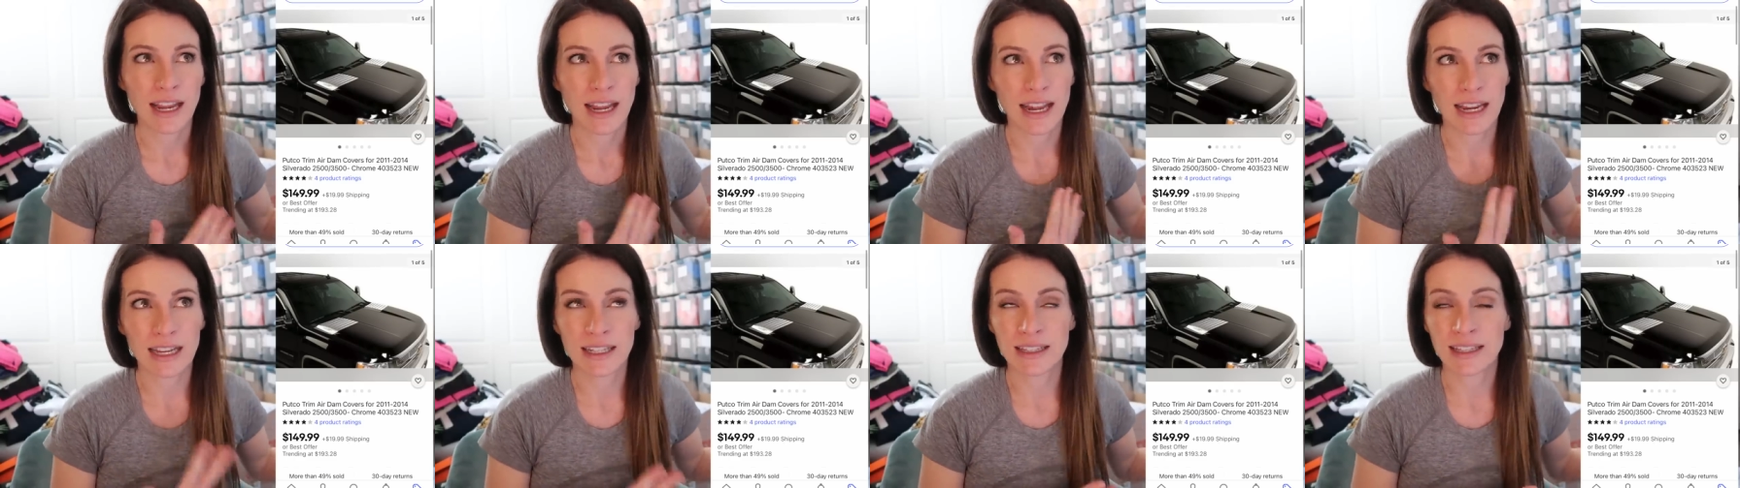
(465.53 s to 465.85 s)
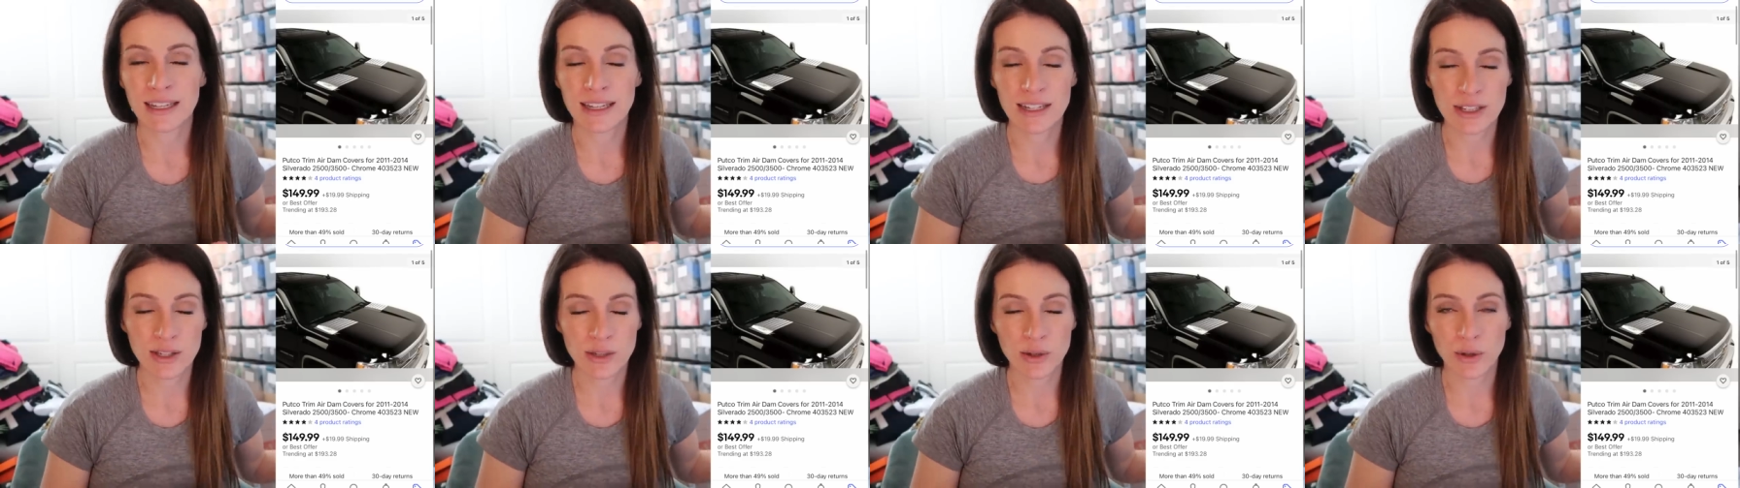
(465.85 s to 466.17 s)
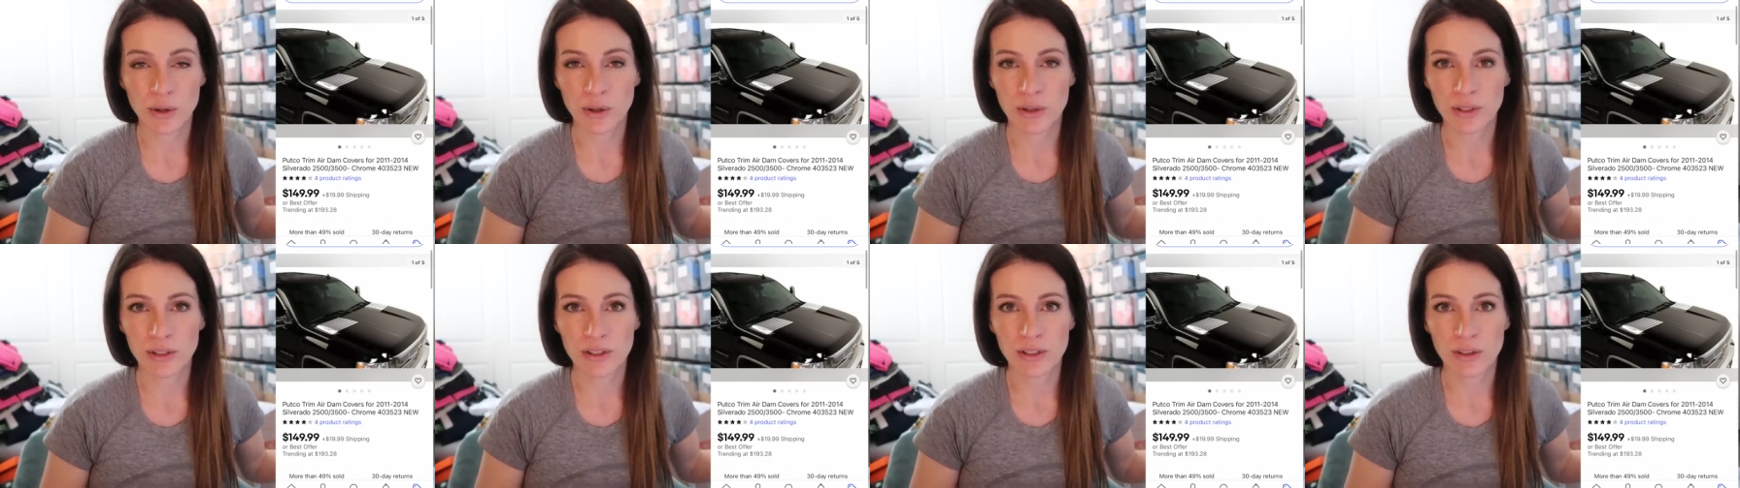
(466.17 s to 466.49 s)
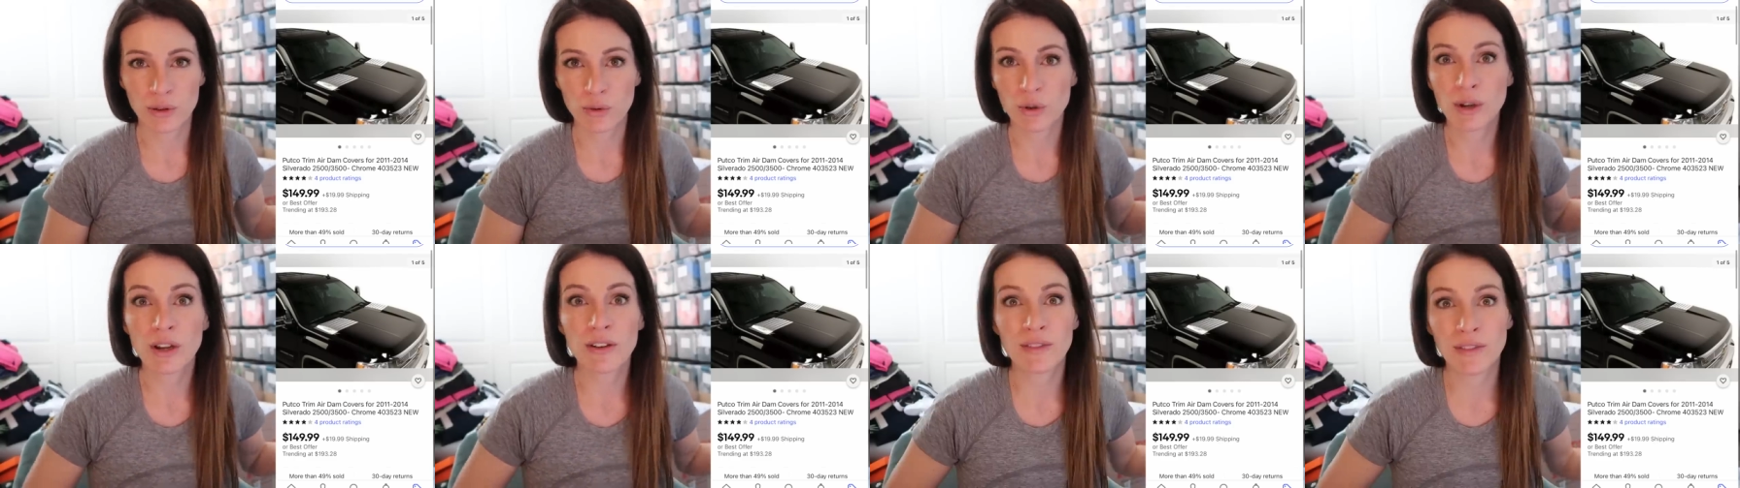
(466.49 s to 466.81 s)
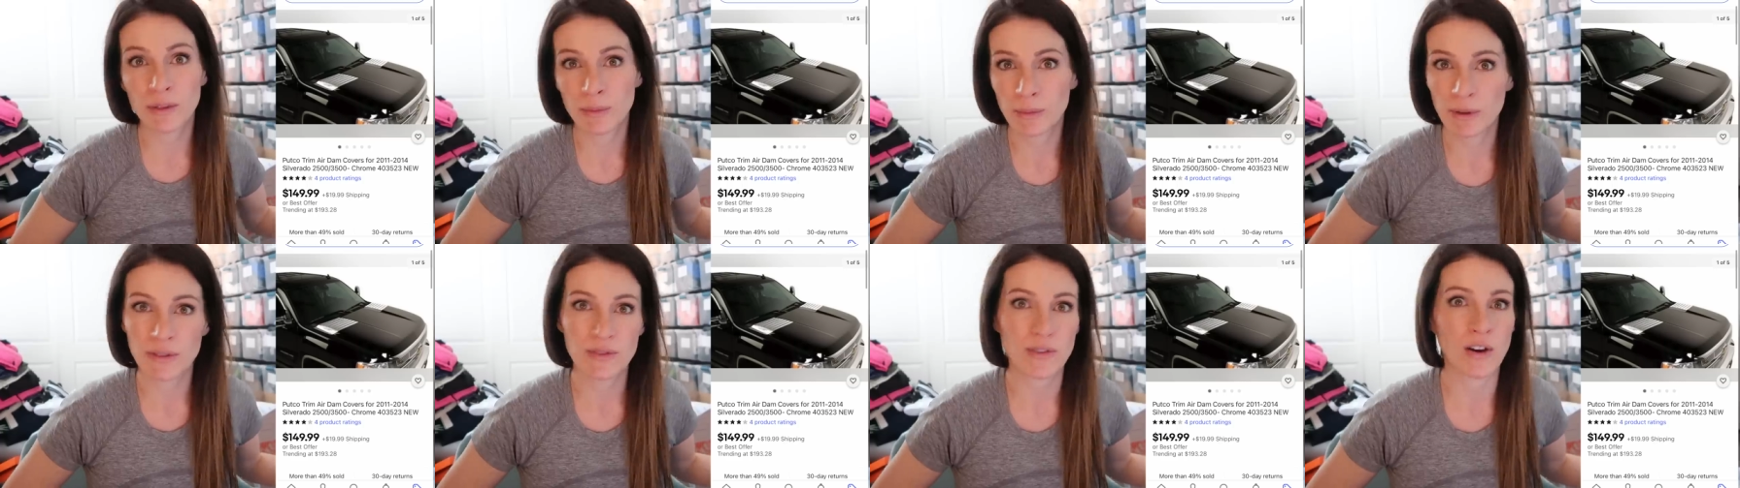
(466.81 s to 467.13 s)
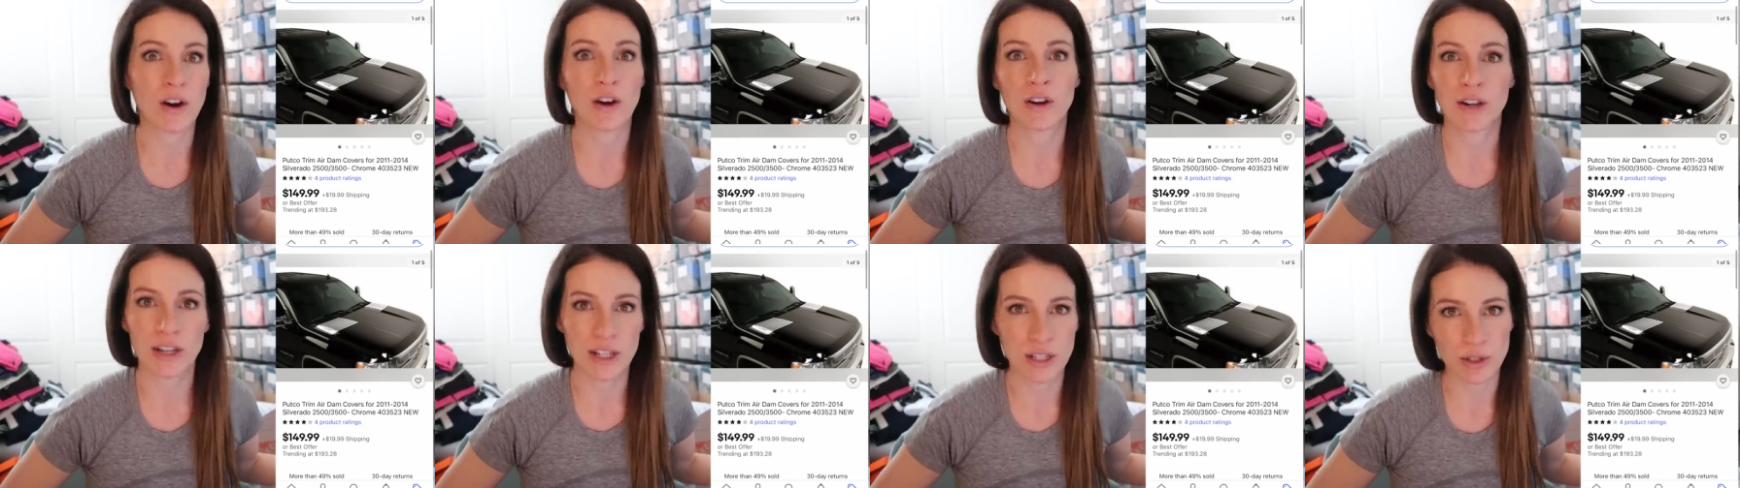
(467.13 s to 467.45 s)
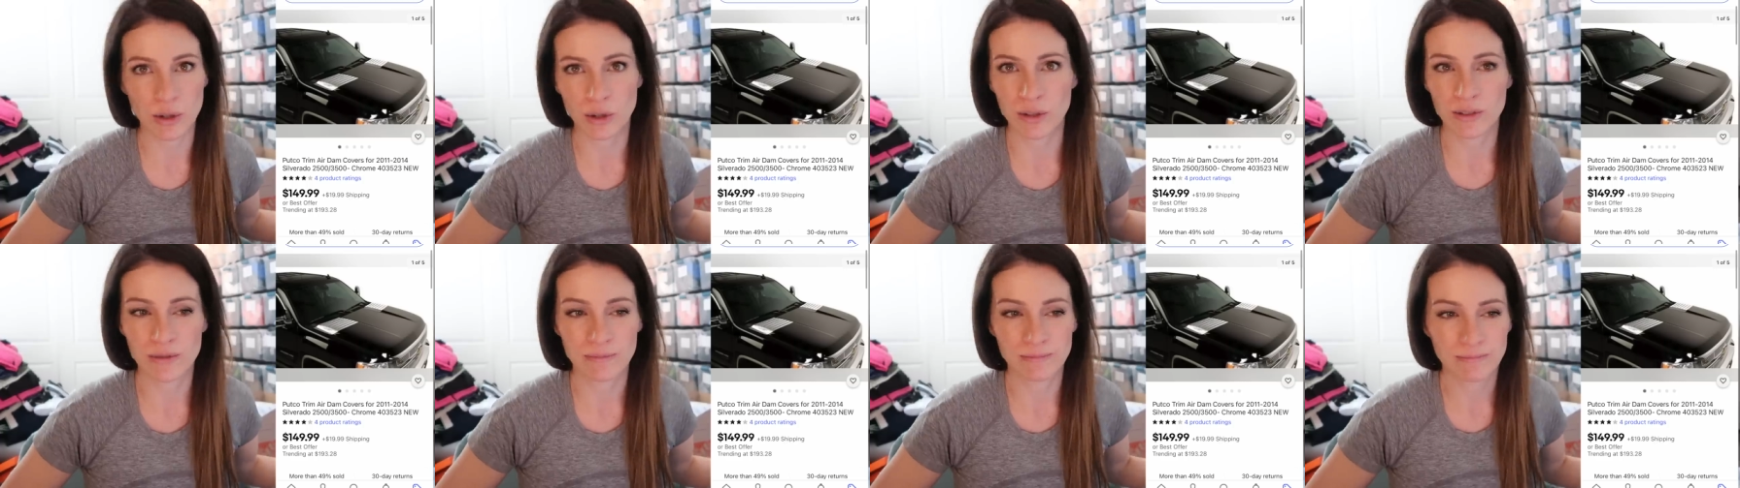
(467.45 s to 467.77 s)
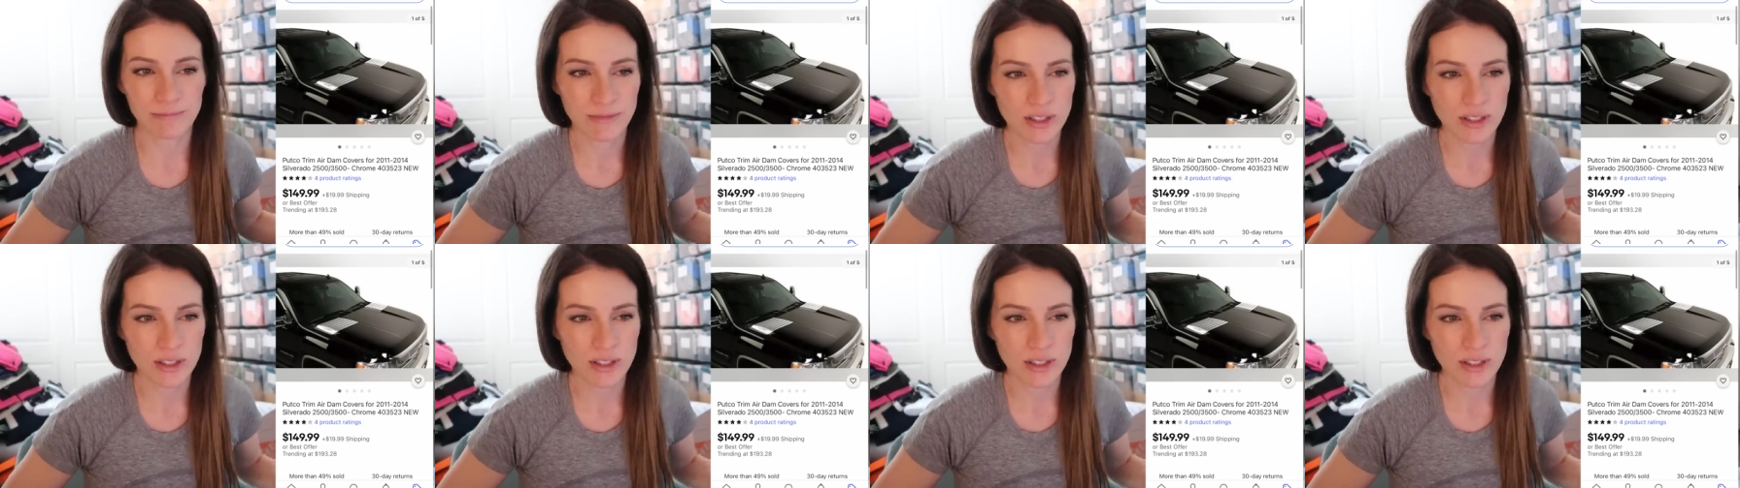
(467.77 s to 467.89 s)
and they sold, 3 of them have already sold.